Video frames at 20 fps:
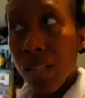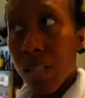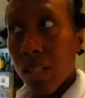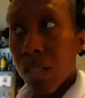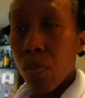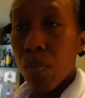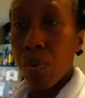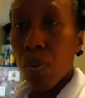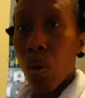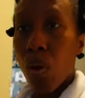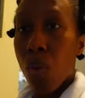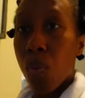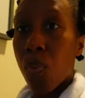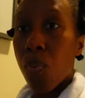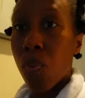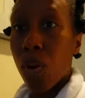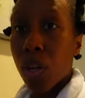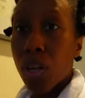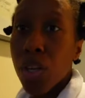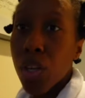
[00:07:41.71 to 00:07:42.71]
Just blow up
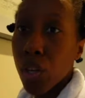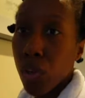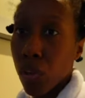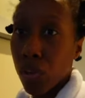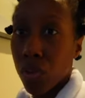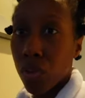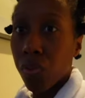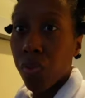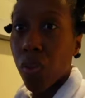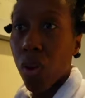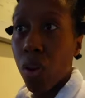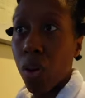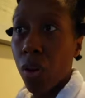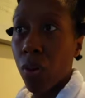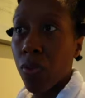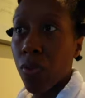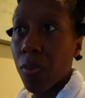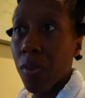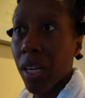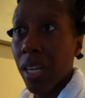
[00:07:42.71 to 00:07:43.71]
one huge
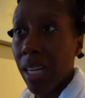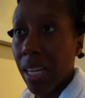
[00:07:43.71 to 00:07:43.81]
photo from our